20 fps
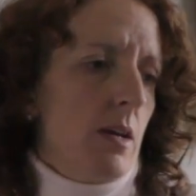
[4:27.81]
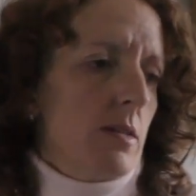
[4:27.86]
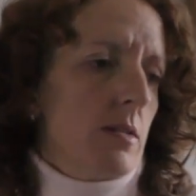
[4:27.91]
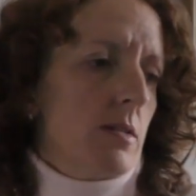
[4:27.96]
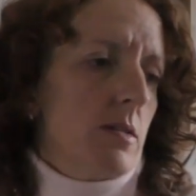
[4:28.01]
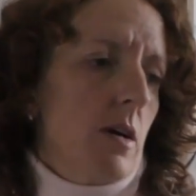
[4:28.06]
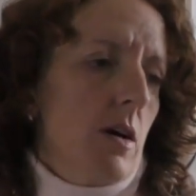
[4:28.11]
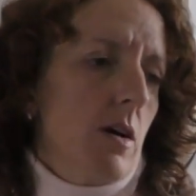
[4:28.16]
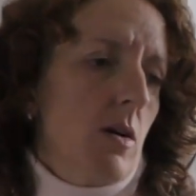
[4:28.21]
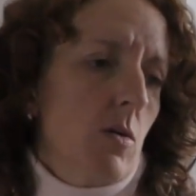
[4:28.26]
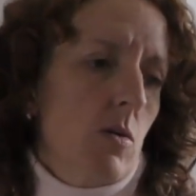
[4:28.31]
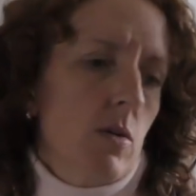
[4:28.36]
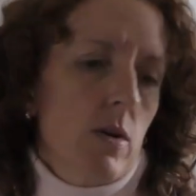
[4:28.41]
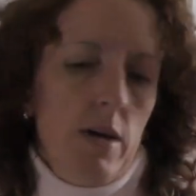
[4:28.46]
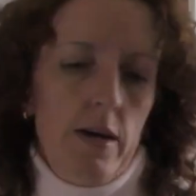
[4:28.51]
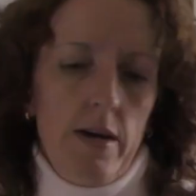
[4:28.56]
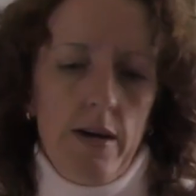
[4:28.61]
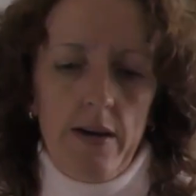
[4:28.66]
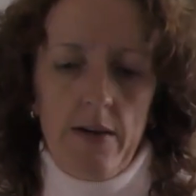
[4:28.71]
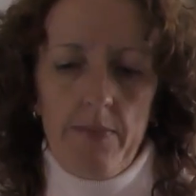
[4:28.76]
So
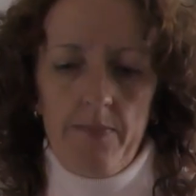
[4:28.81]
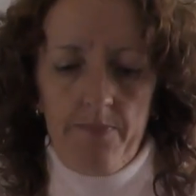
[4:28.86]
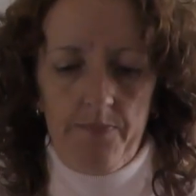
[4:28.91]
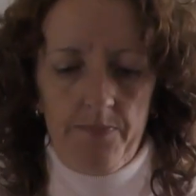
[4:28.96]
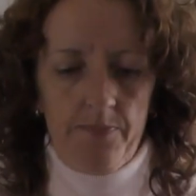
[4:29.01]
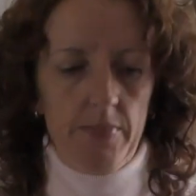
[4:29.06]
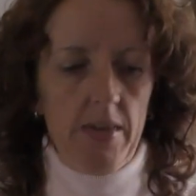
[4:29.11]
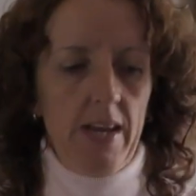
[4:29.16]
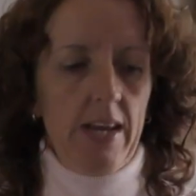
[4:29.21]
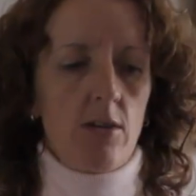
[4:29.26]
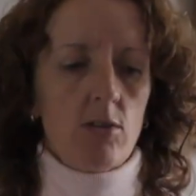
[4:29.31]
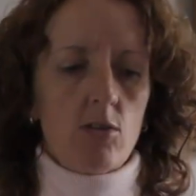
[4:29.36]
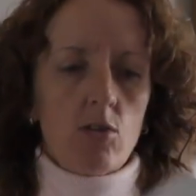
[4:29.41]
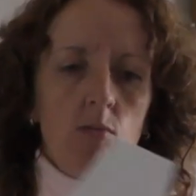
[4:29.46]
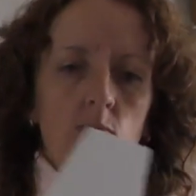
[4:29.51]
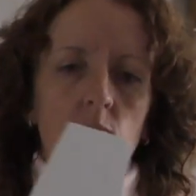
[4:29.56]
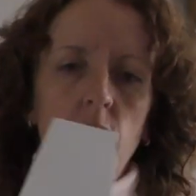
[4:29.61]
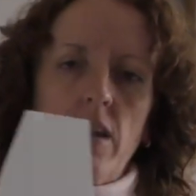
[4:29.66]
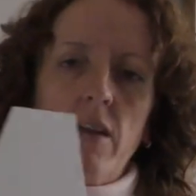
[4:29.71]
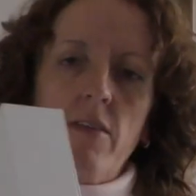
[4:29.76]
it does
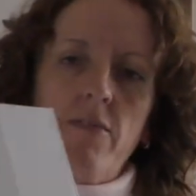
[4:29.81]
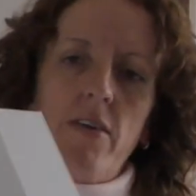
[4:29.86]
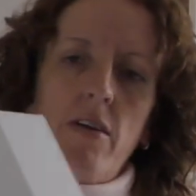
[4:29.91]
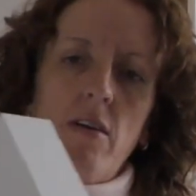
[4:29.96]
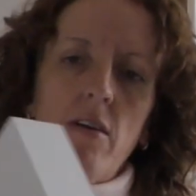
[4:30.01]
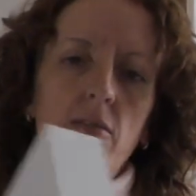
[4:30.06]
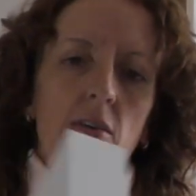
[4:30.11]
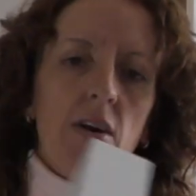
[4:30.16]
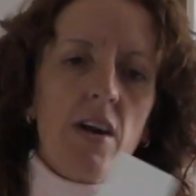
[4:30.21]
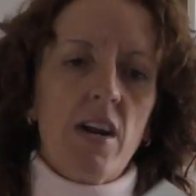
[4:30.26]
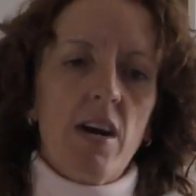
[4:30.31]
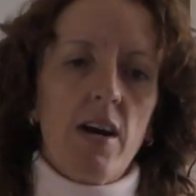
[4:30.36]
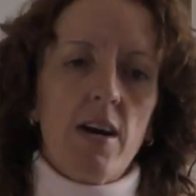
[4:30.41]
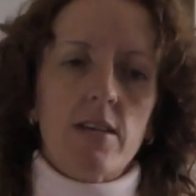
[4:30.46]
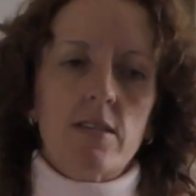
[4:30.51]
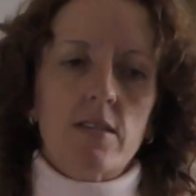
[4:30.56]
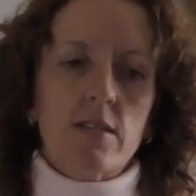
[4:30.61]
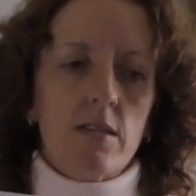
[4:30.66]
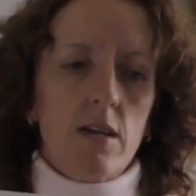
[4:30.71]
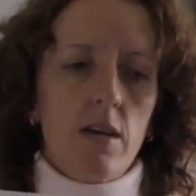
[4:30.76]
come in a very, very
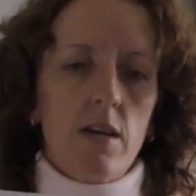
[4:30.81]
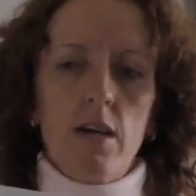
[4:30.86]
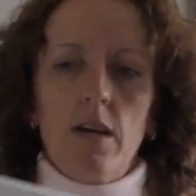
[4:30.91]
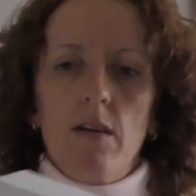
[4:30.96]
nice